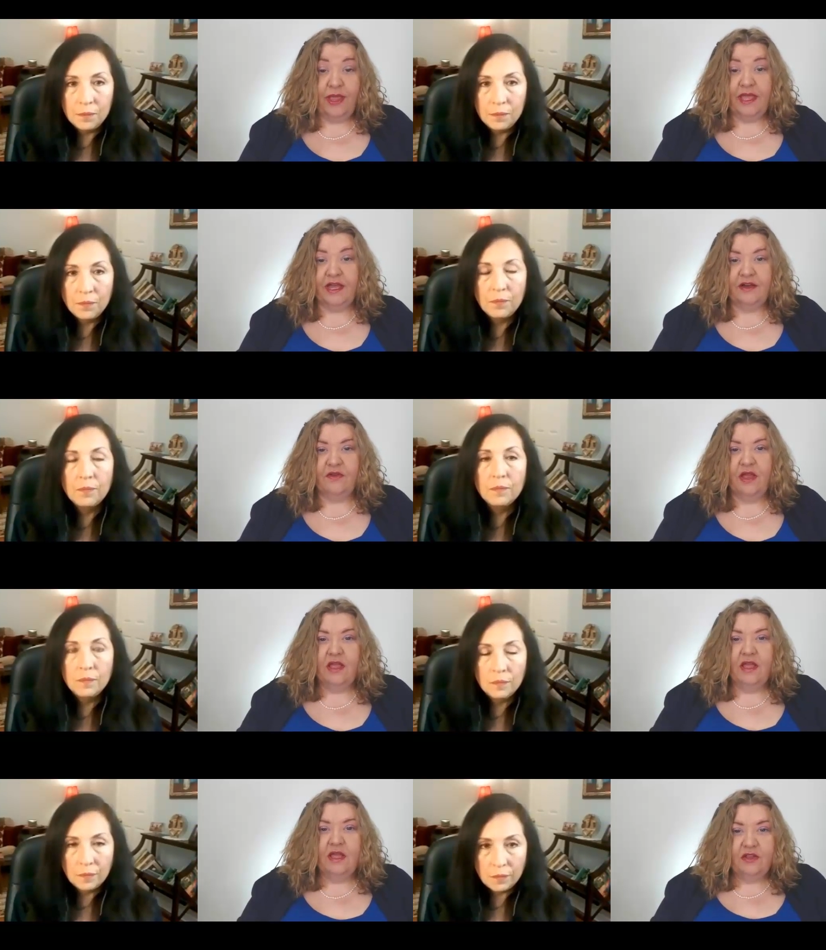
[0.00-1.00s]
Speaker 1: have
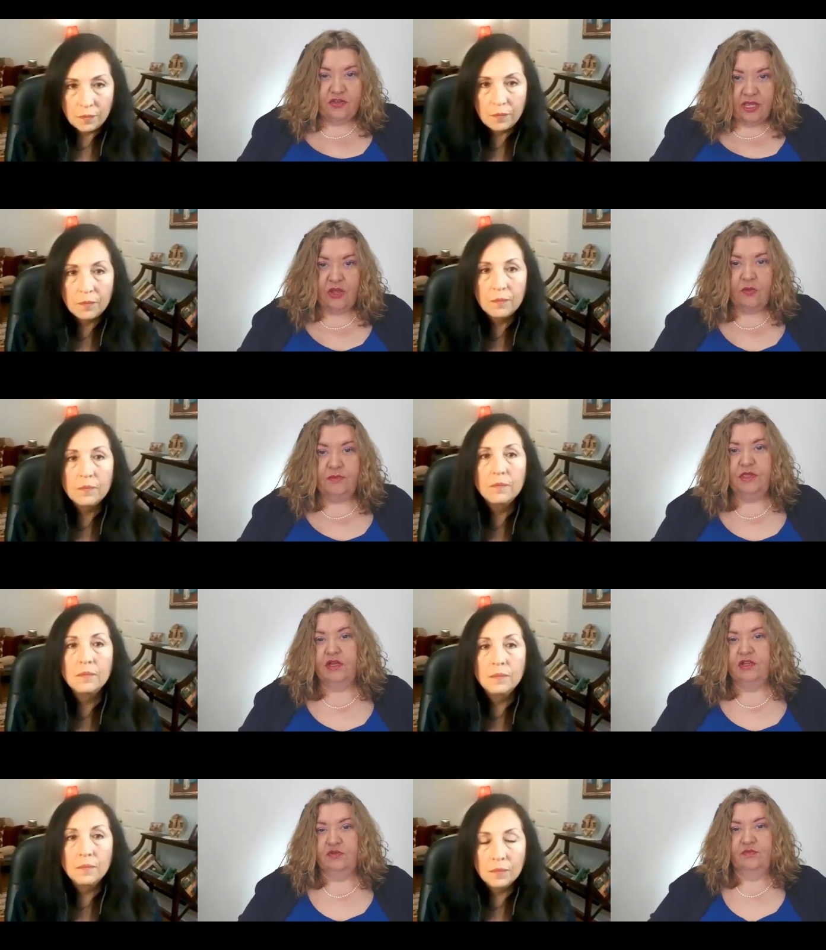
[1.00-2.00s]
to help the
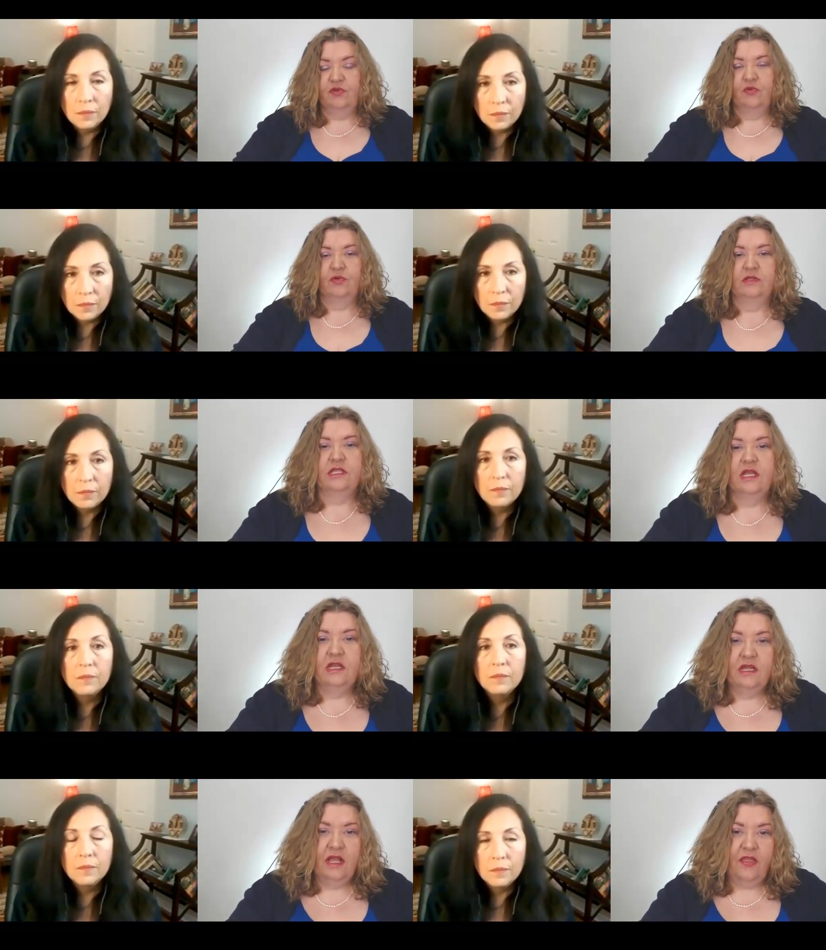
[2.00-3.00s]
entrepreneurs
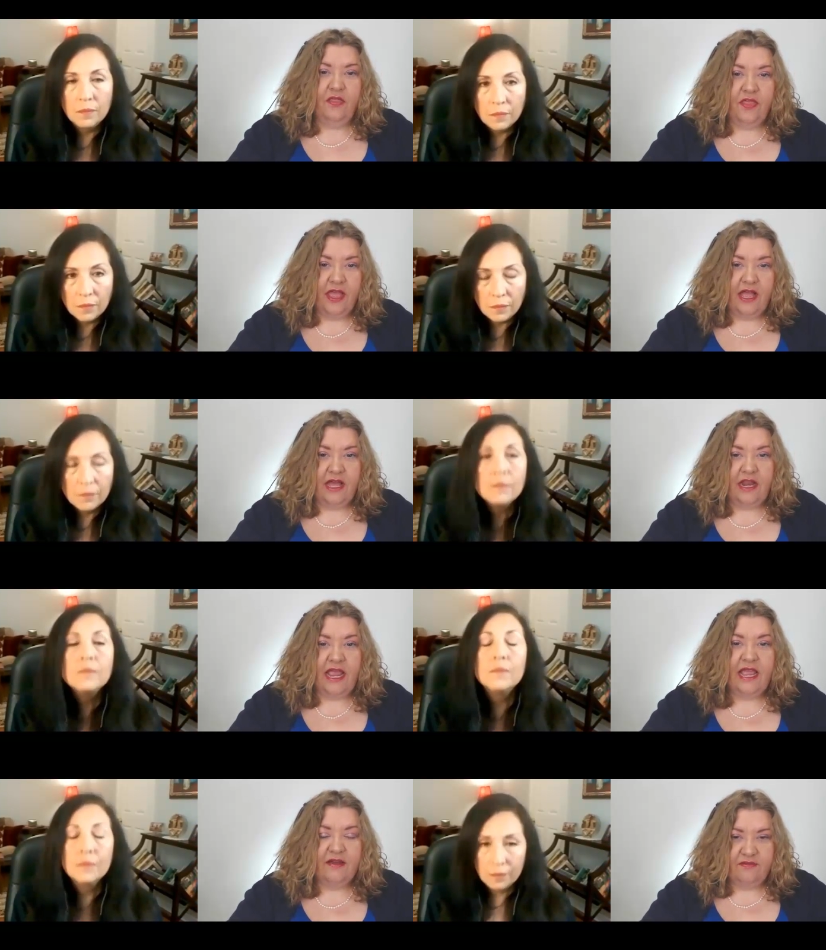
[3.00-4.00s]
that
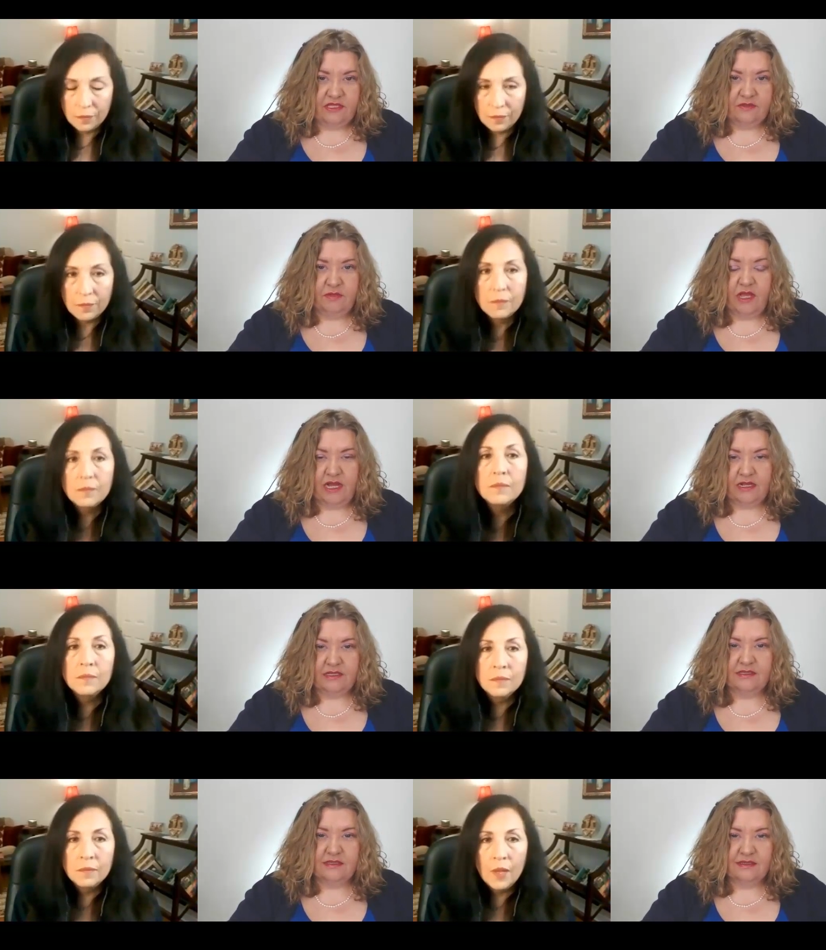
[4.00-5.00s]
have these
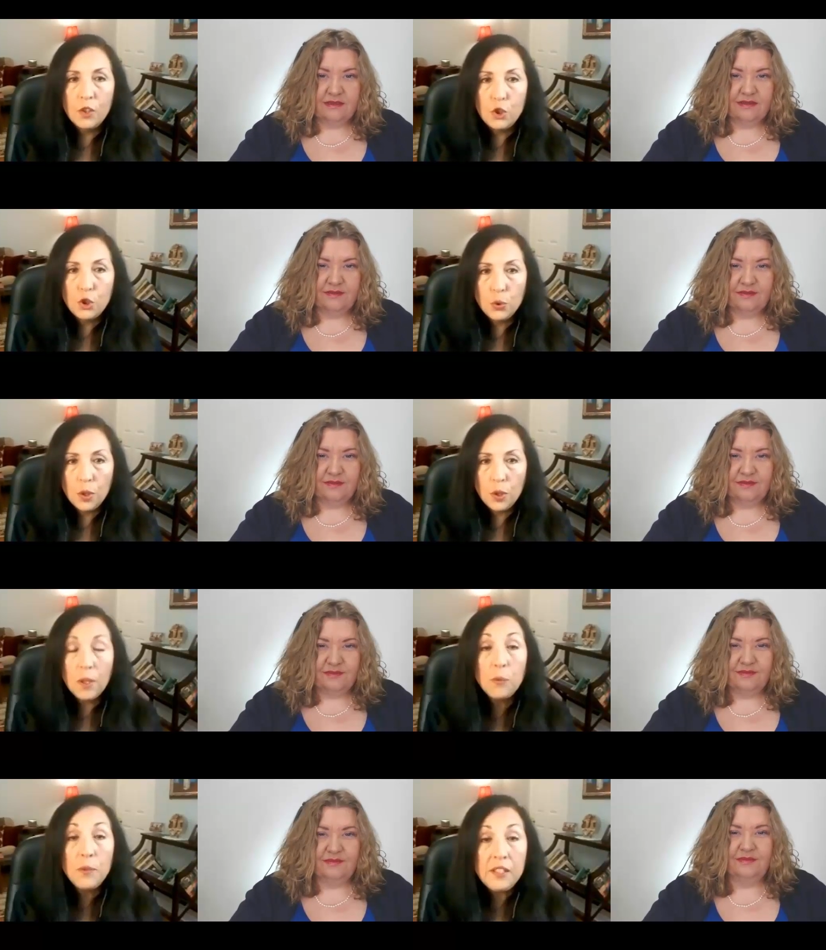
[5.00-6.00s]
blocks? Sure. Well,
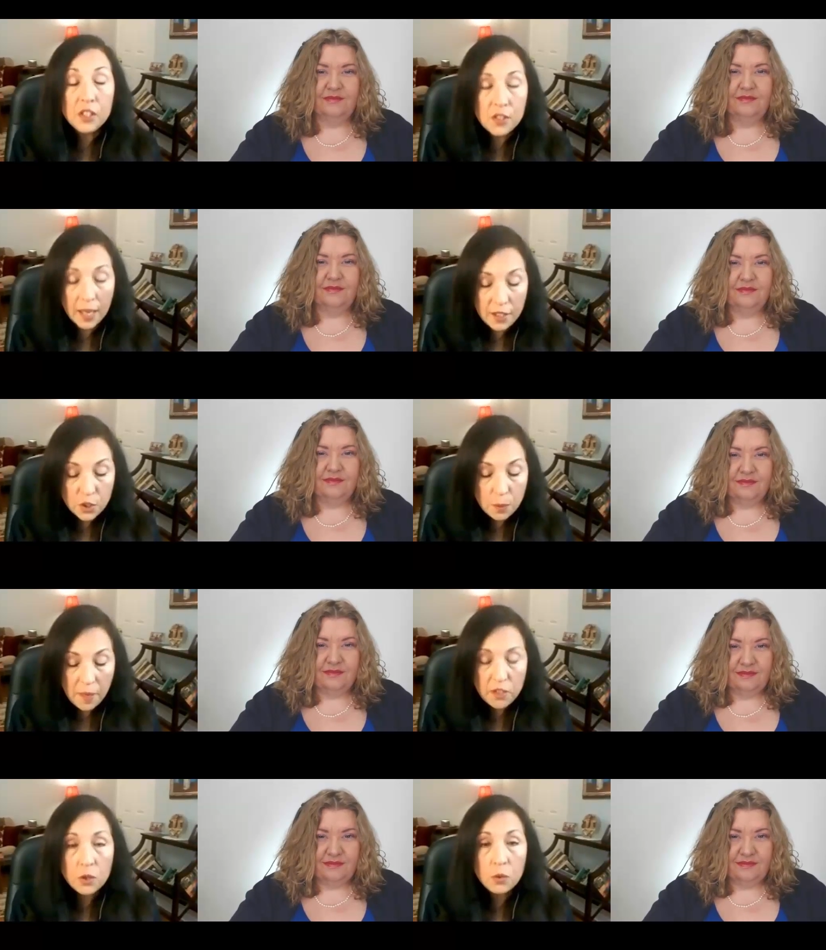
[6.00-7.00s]
Speaker 2: we just, I just
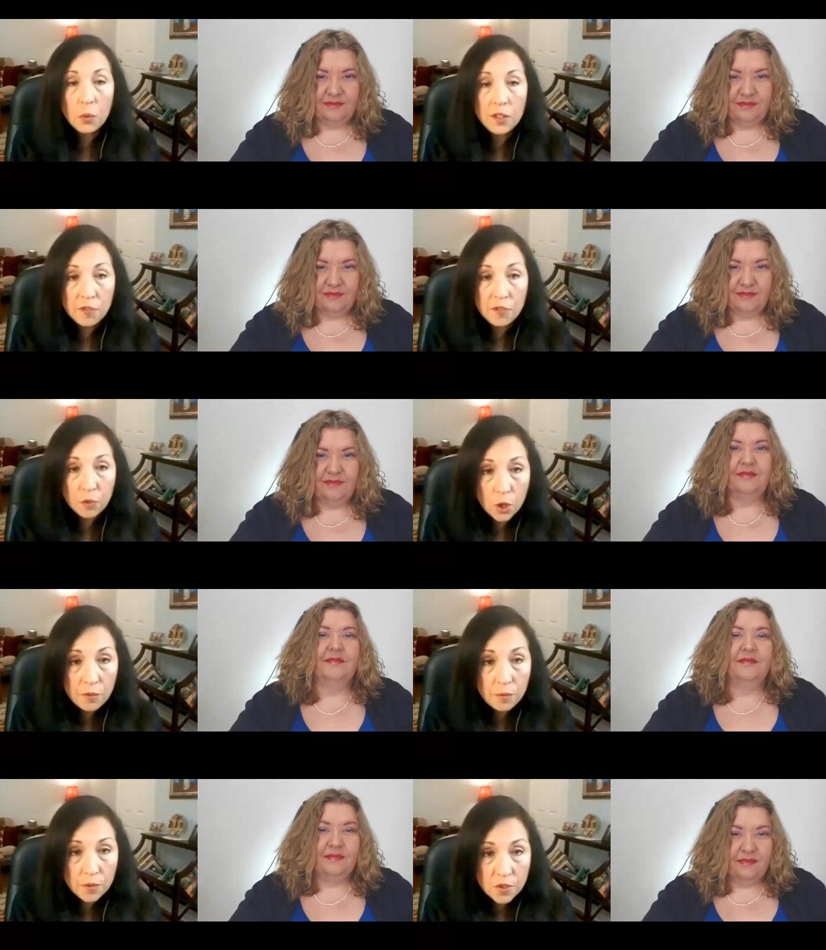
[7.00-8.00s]
mentioned one, the fraud
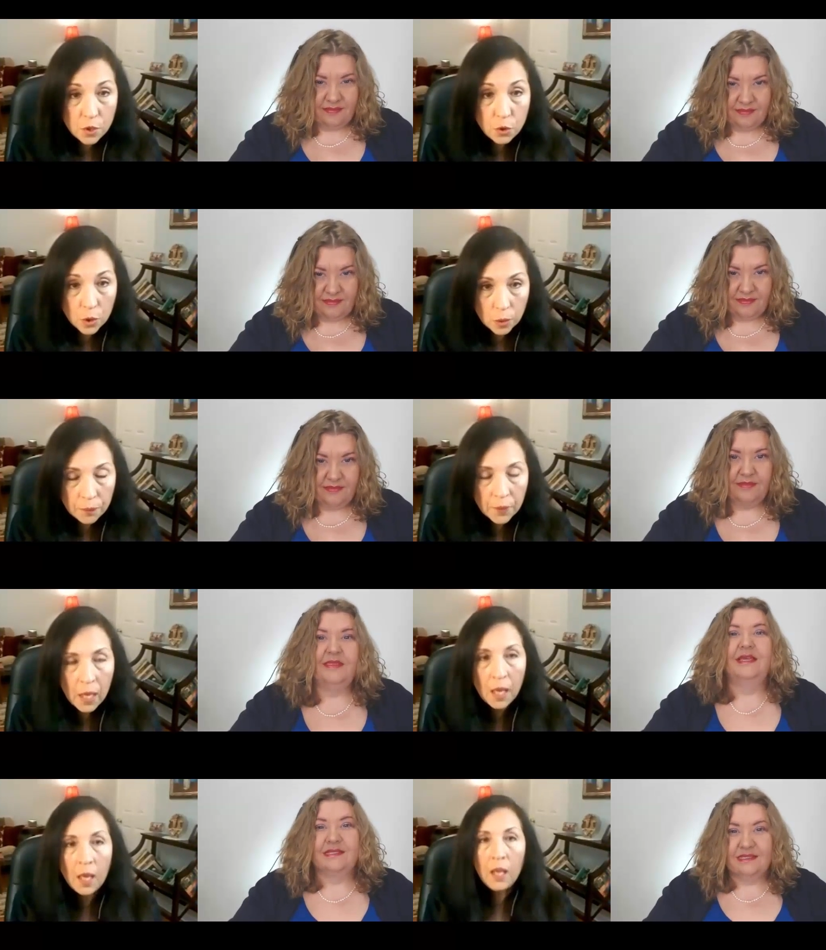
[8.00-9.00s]
syndrome.
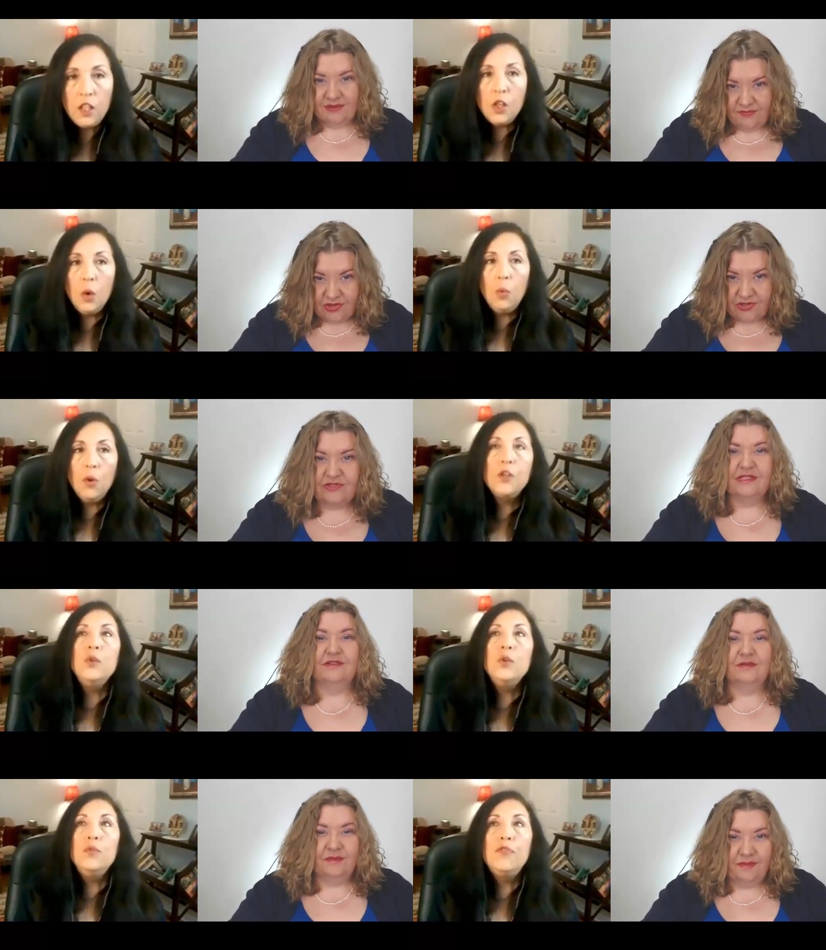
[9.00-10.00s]
Speaker 1: Yes.
Speaker 2: You know, where syndrome.
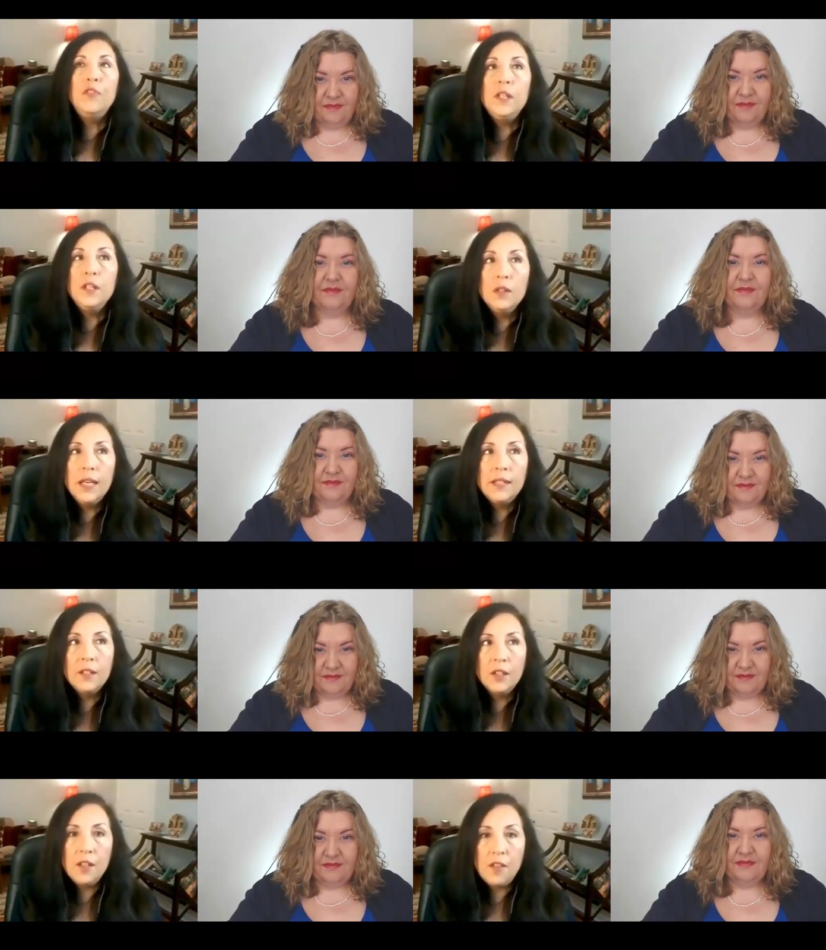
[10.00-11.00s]
You feel like they're
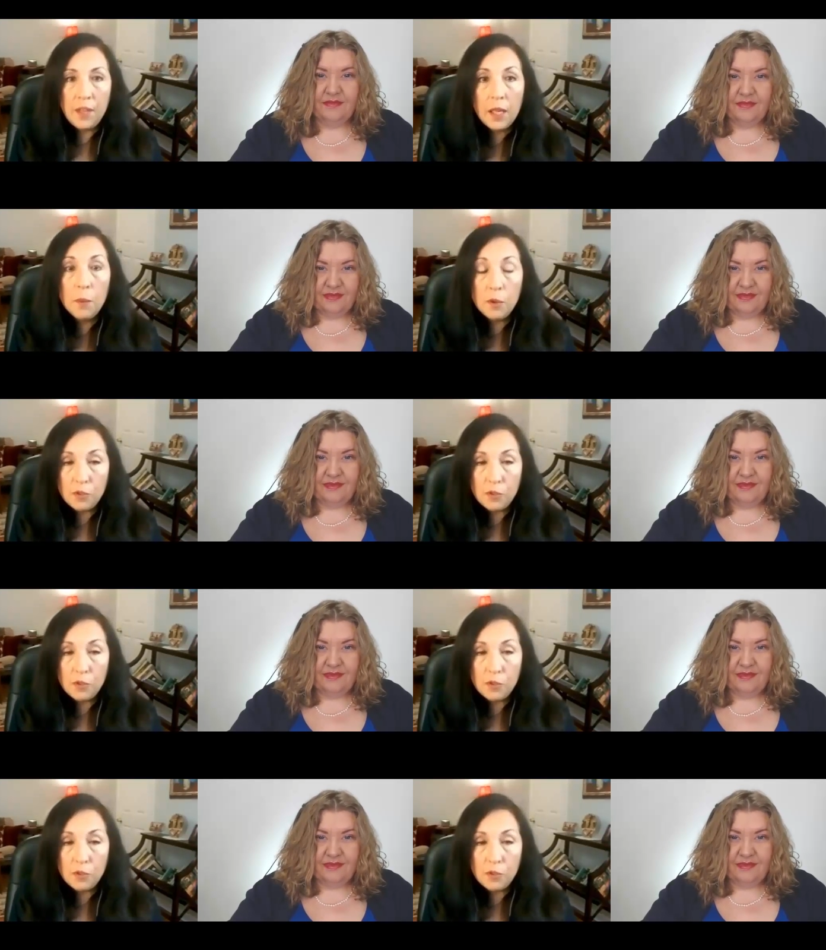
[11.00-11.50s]
going to think I'm a